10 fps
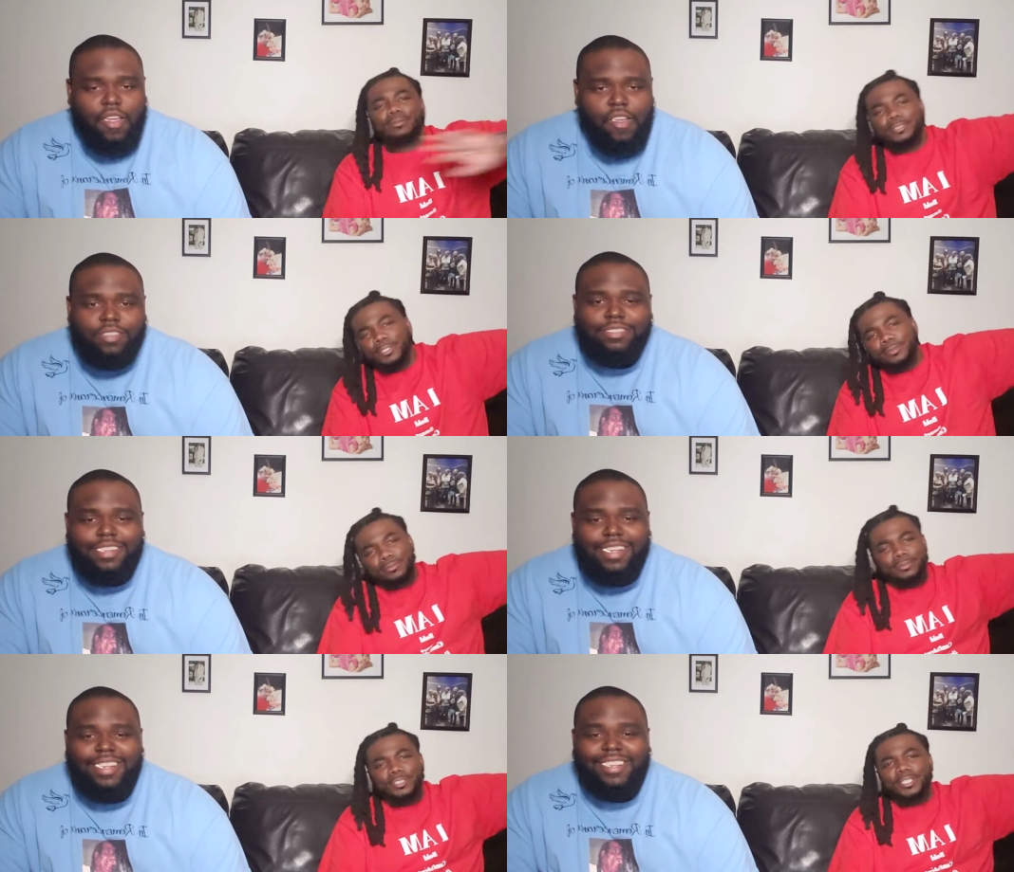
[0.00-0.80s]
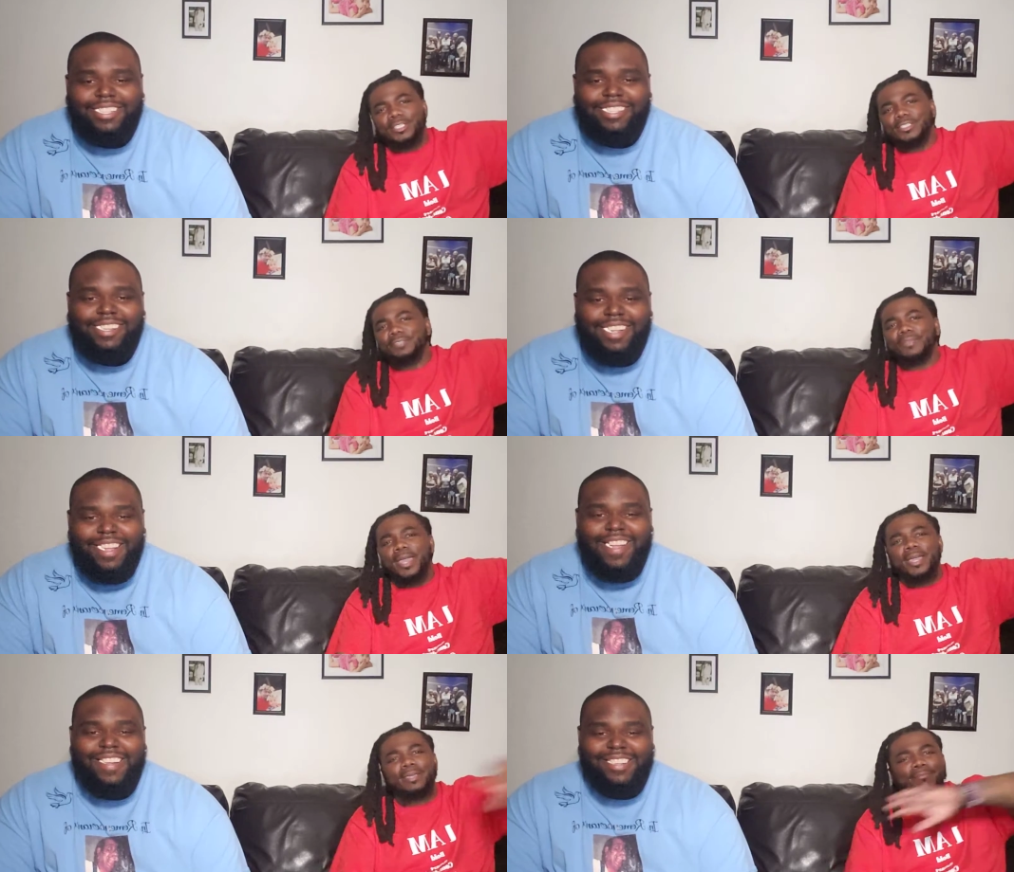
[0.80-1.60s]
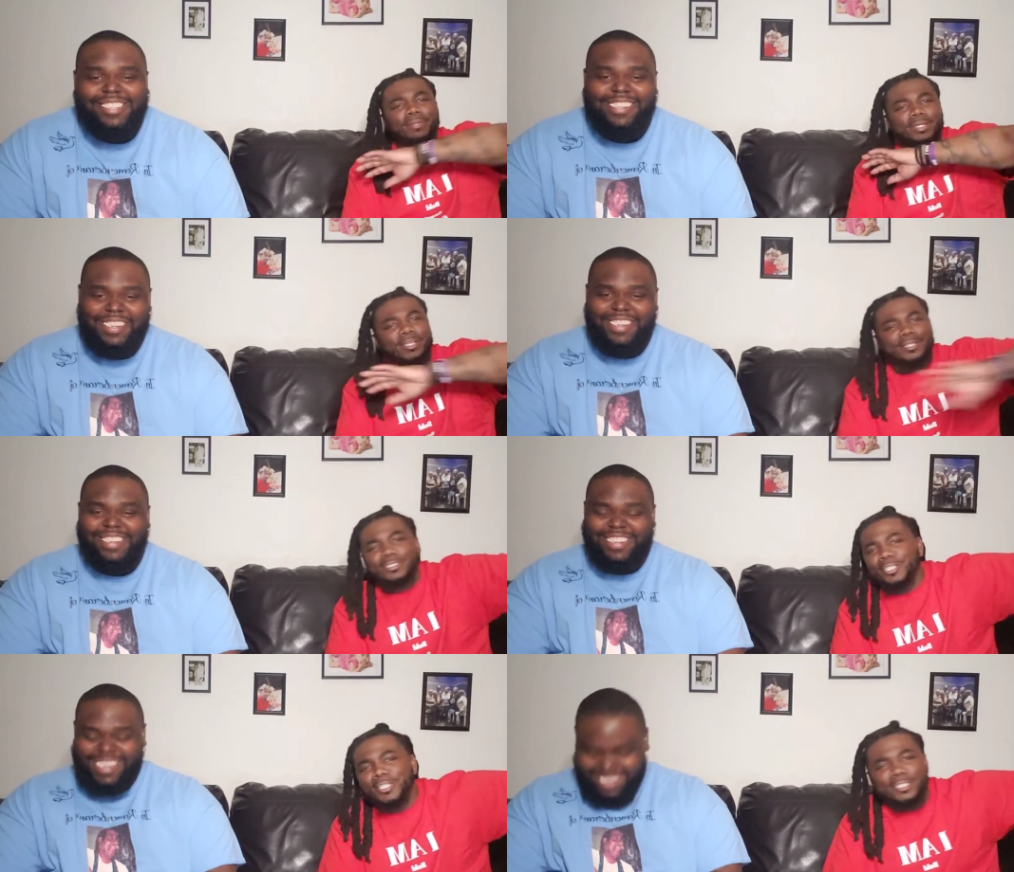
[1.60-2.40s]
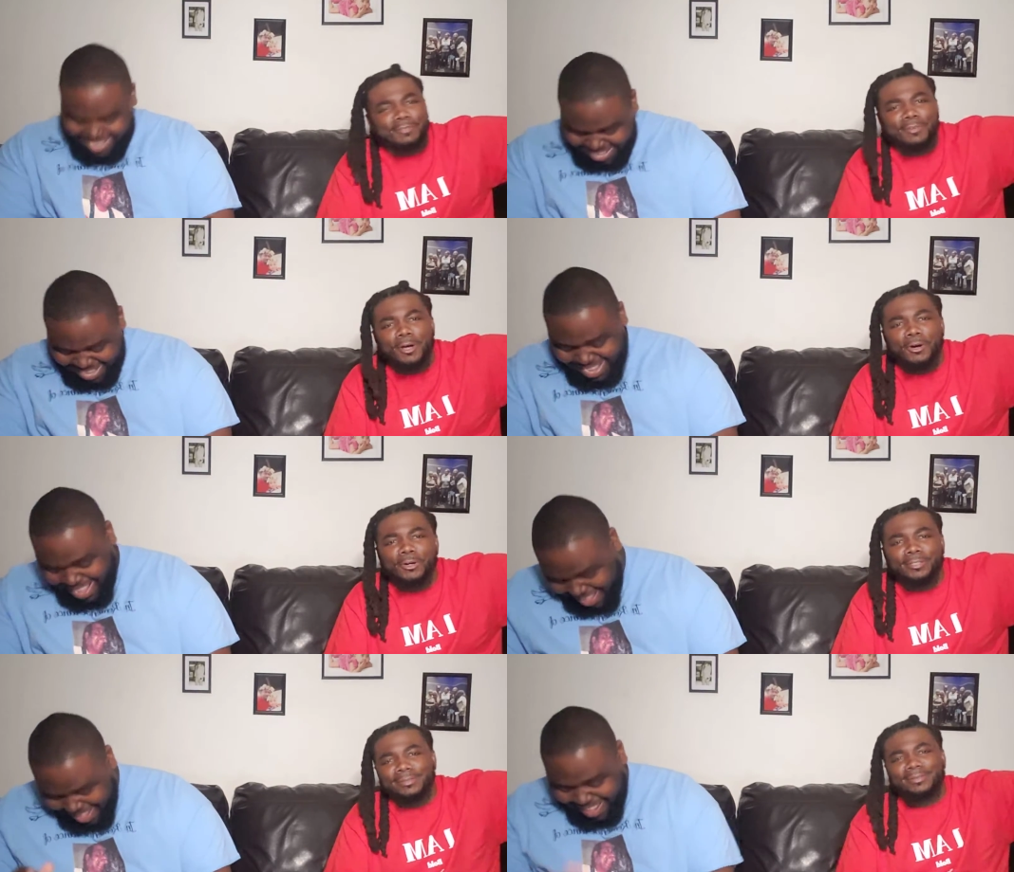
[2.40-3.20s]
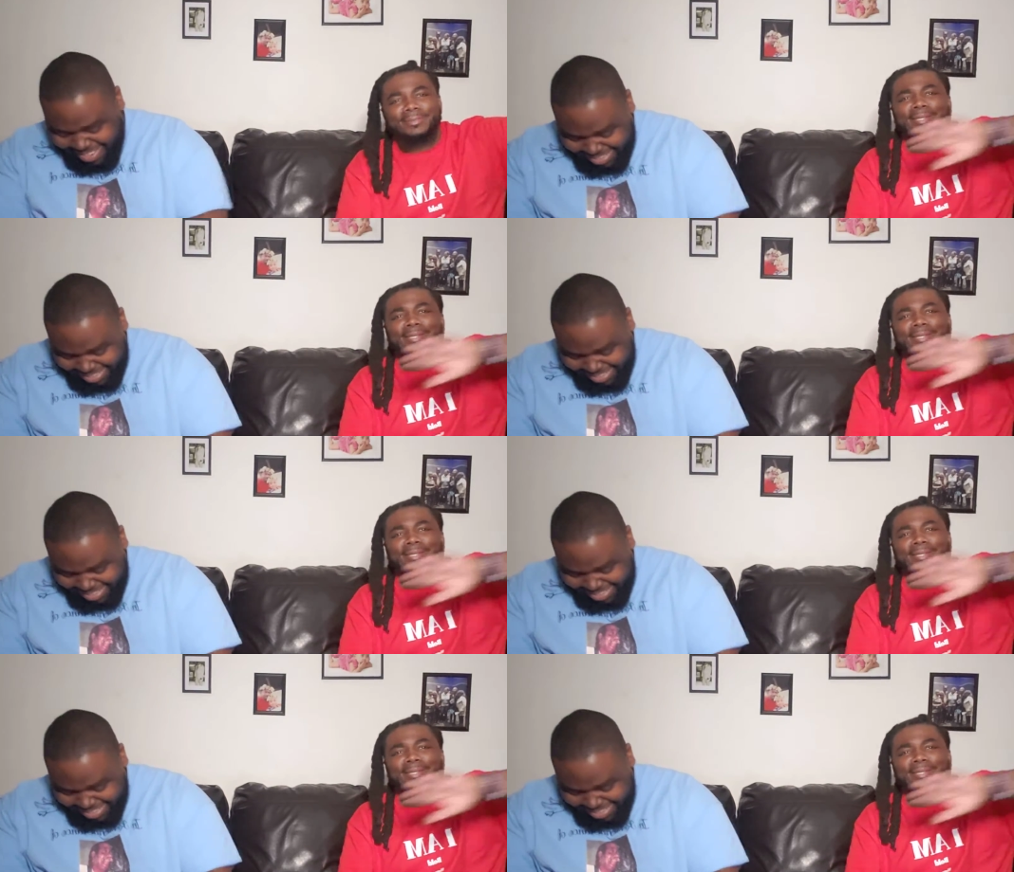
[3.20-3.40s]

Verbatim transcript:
Speaker 1: You know, cheers have came, cheers have gone.